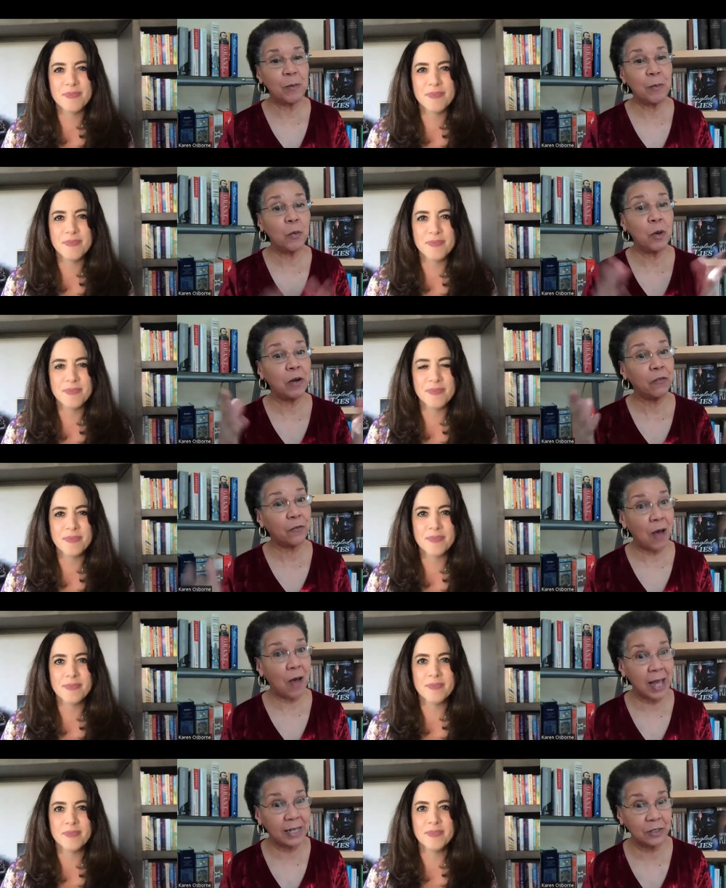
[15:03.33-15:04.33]
Speaker 1: And if people want
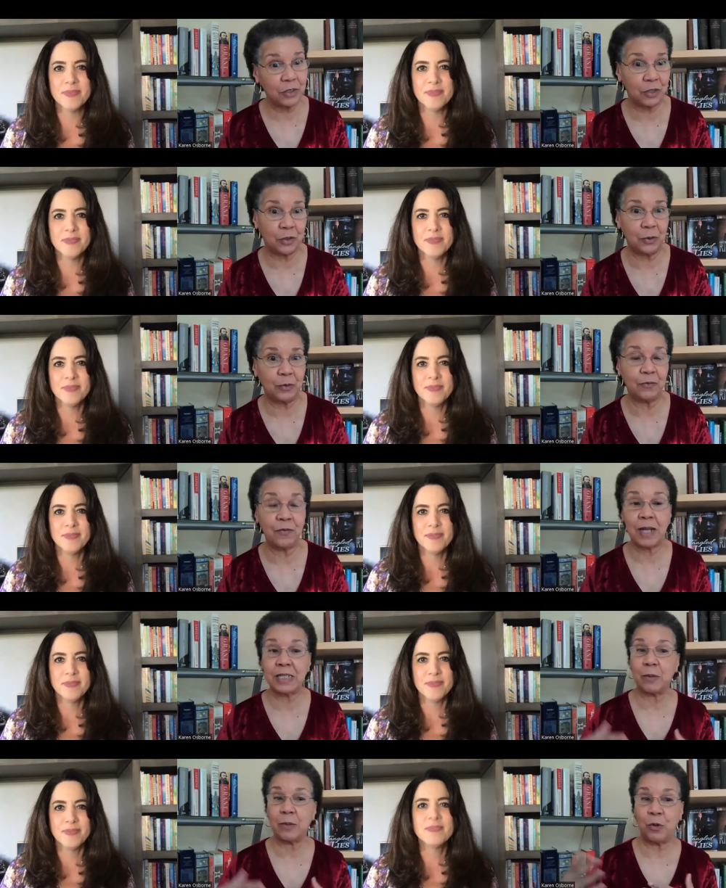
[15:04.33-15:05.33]
to find you
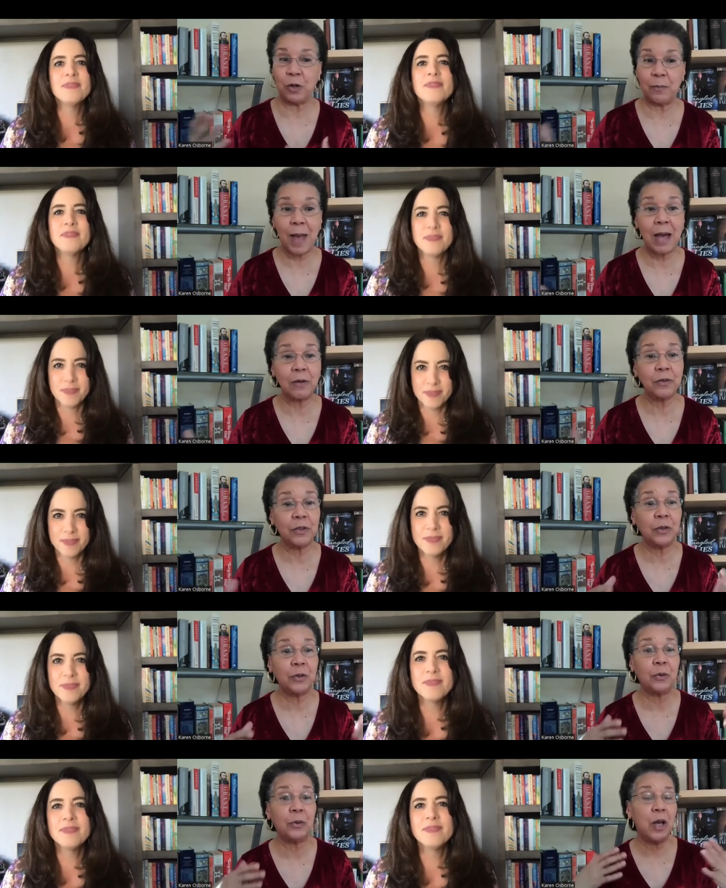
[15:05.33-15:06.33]
and find out more
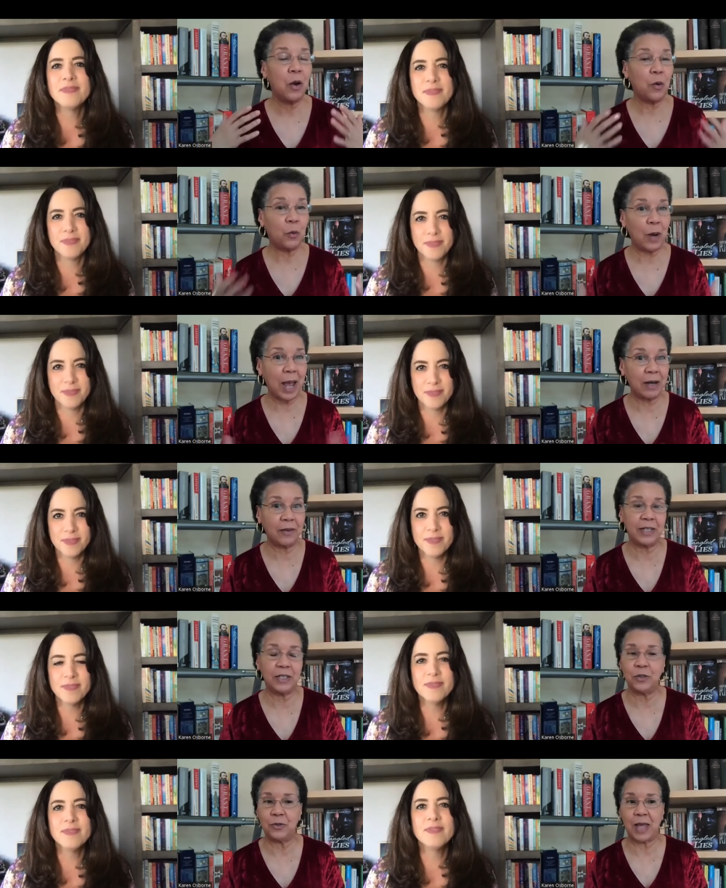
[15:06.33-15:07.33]
about you,
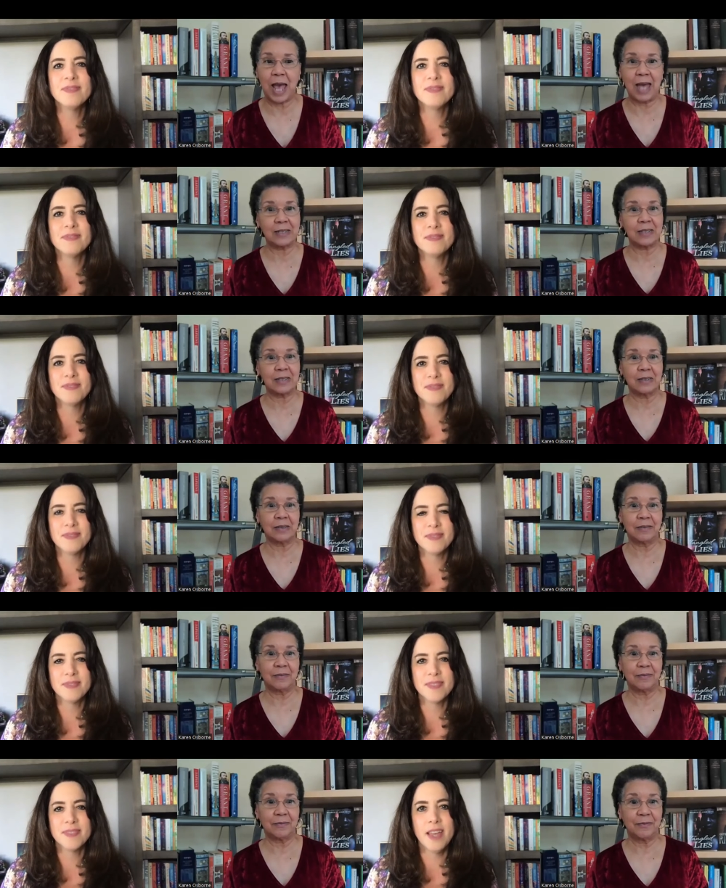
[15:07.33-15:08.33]
how do they do that?
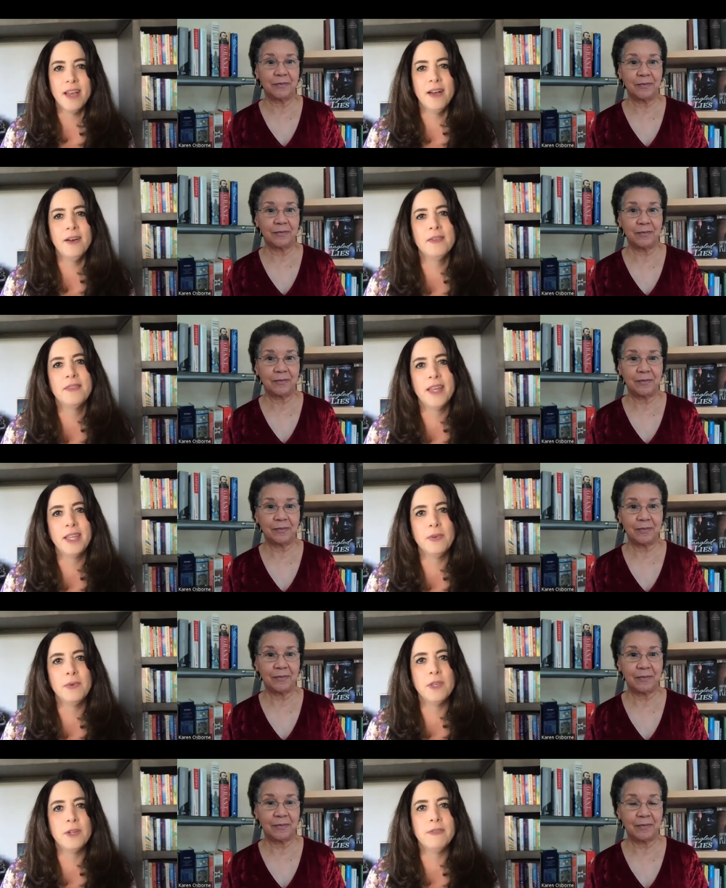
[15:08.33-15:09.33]
Speaker 2: Oh, thank
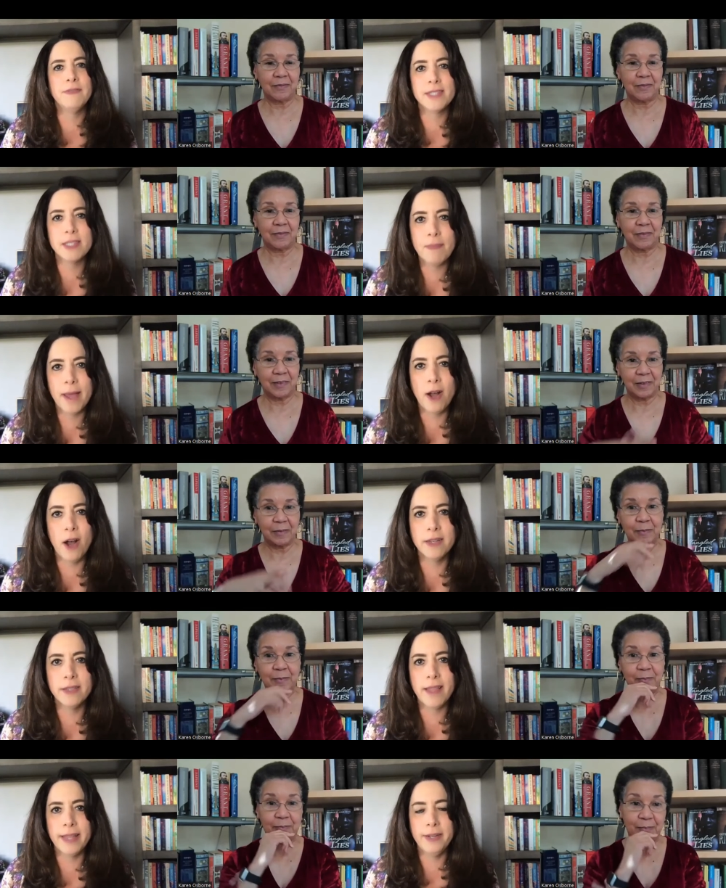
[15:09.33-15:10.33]
you. You can visit my
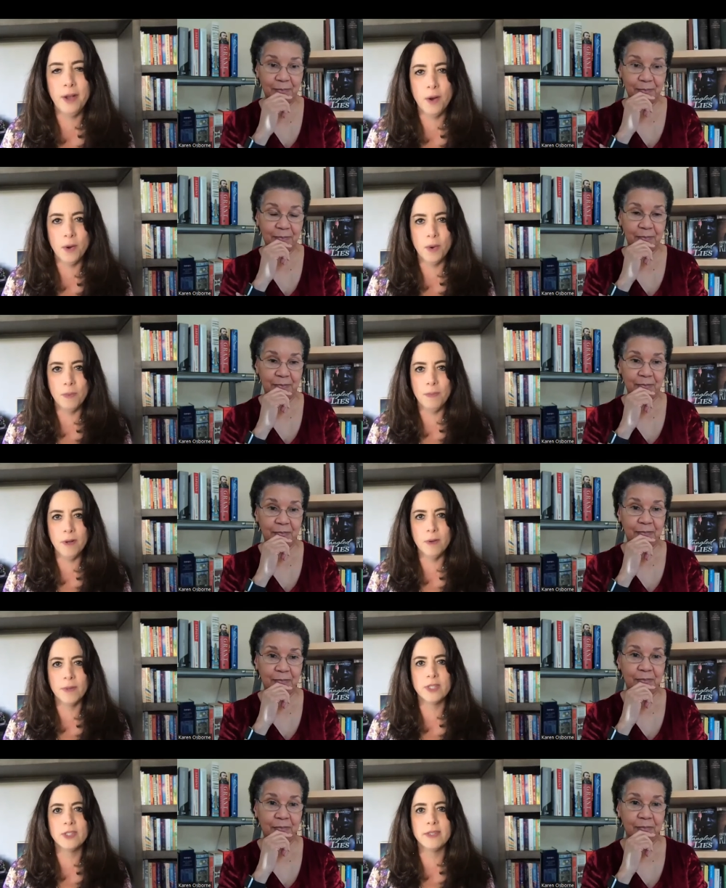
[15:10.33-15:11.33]
online home,
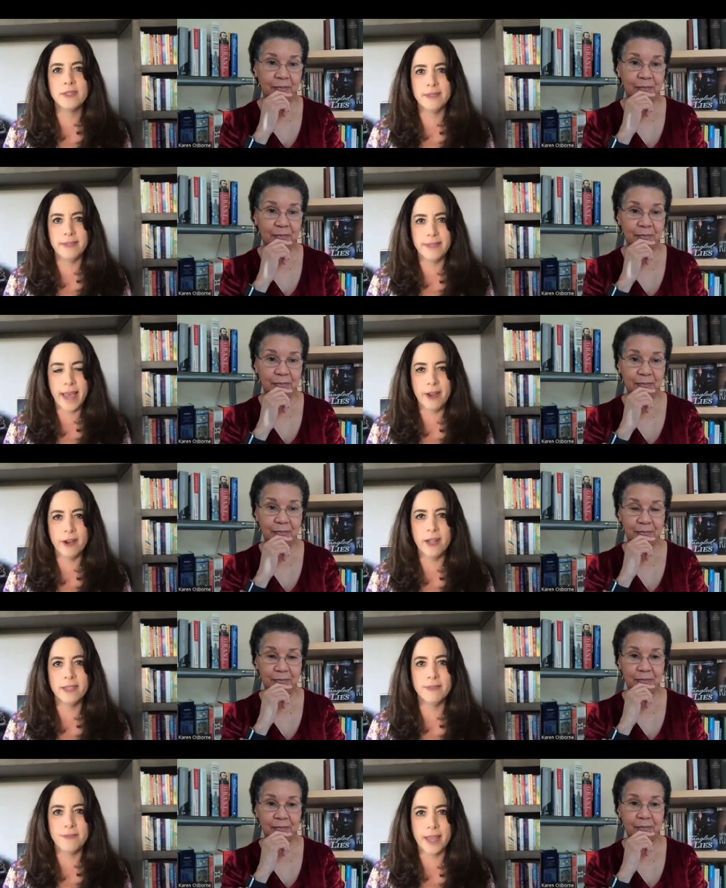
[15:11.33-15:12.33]
which is
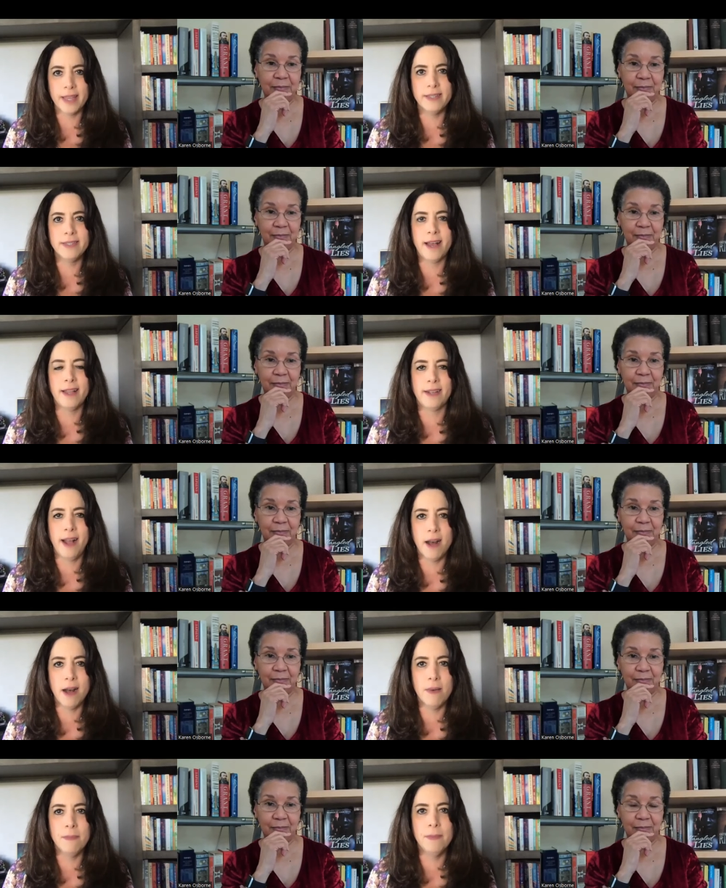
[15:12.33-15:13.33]

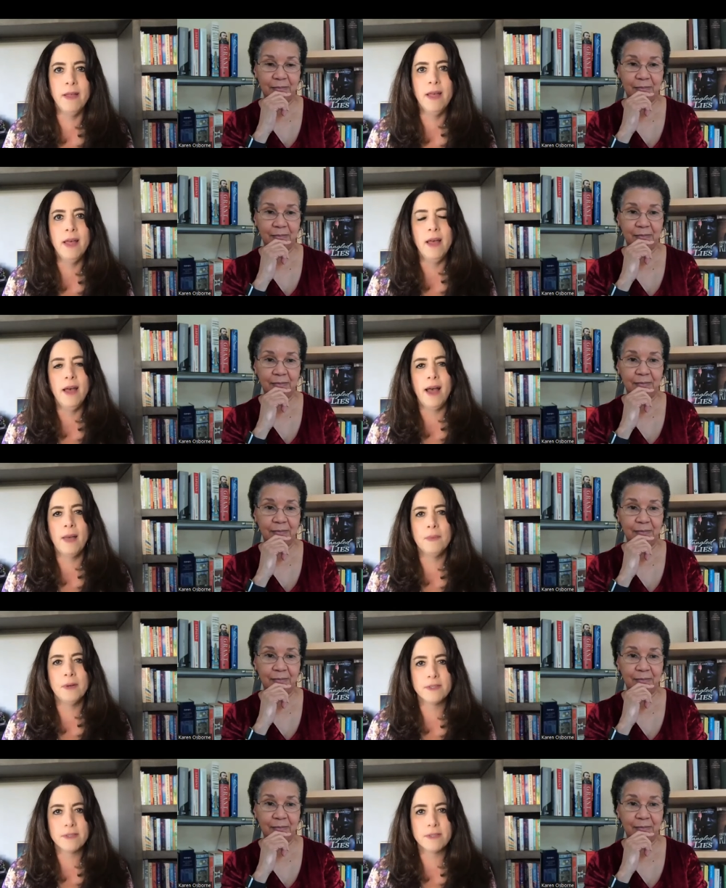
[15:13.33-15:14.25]
daralevan.com. I'm